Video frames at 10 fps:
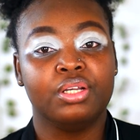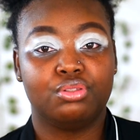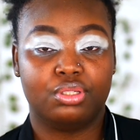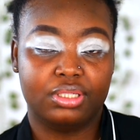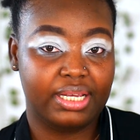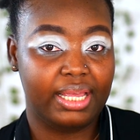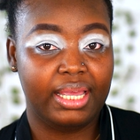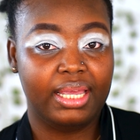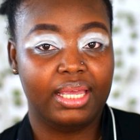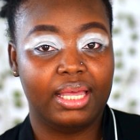
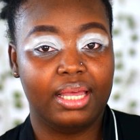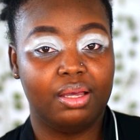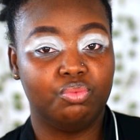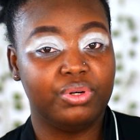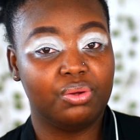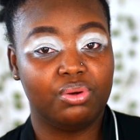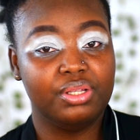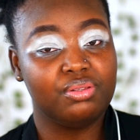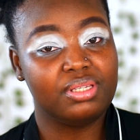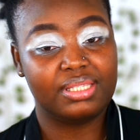today um, we are
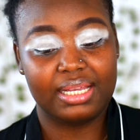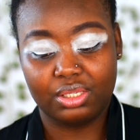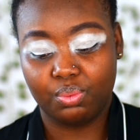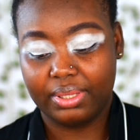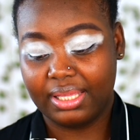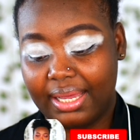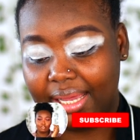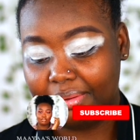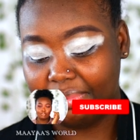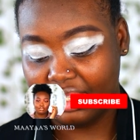going to start with the
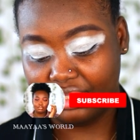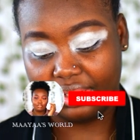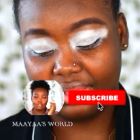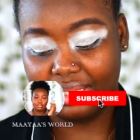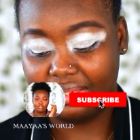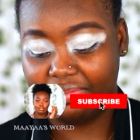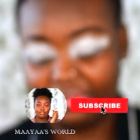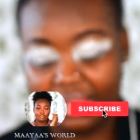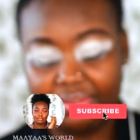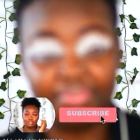iMagic
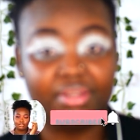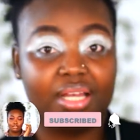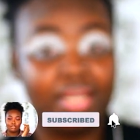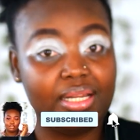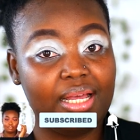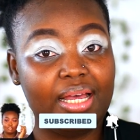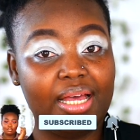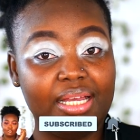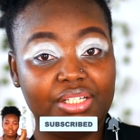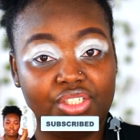thirty-five color
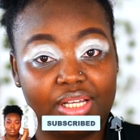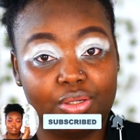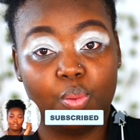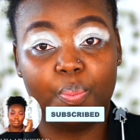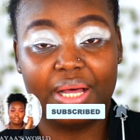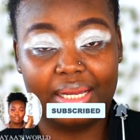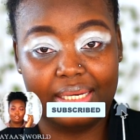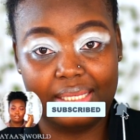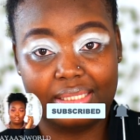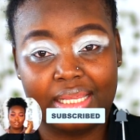eyeshadow
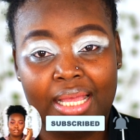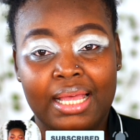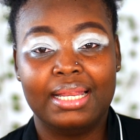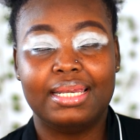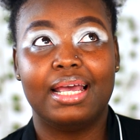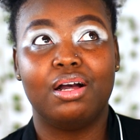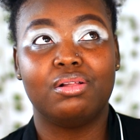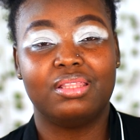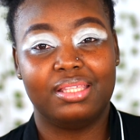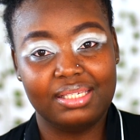palette. Now
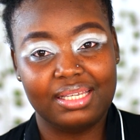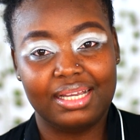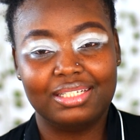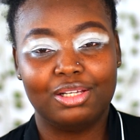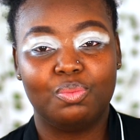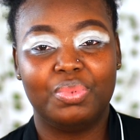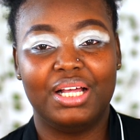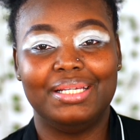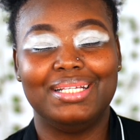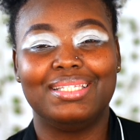this eyeshadow
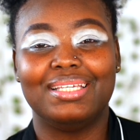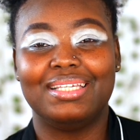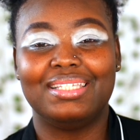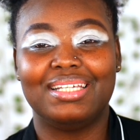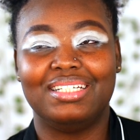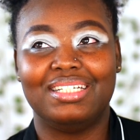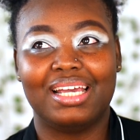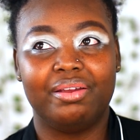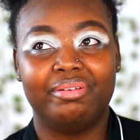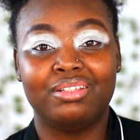palette is a
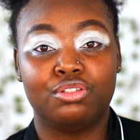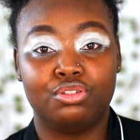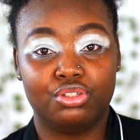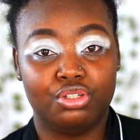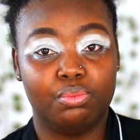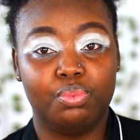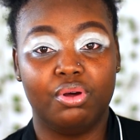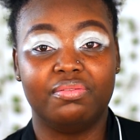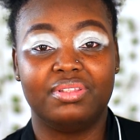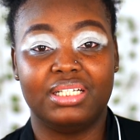direct dupe
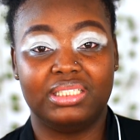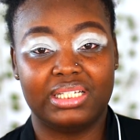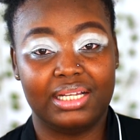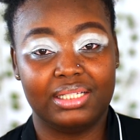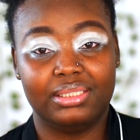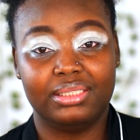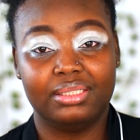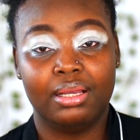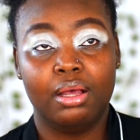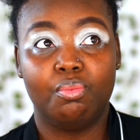of the
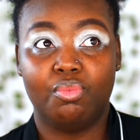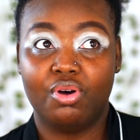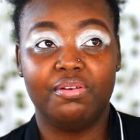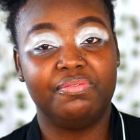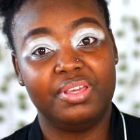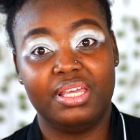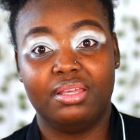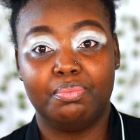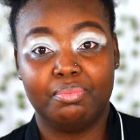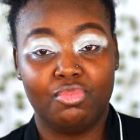Jaclyn
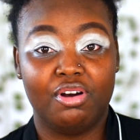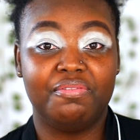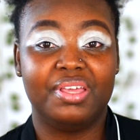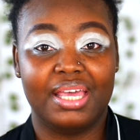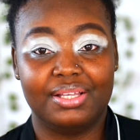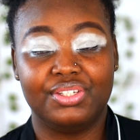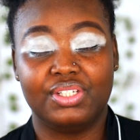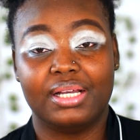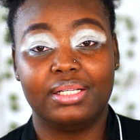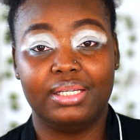Morphe Morphe X
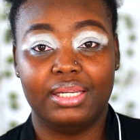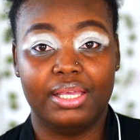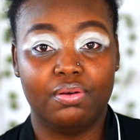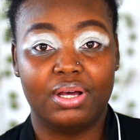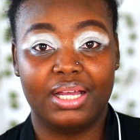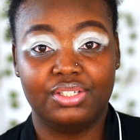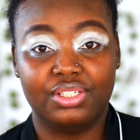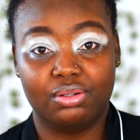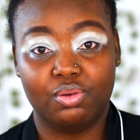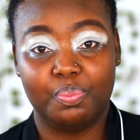Jaclyn Hill
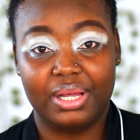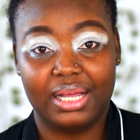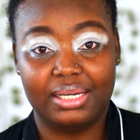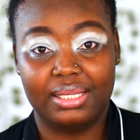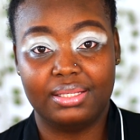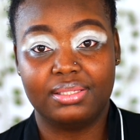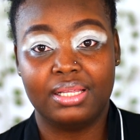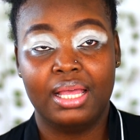eyeshadow palette,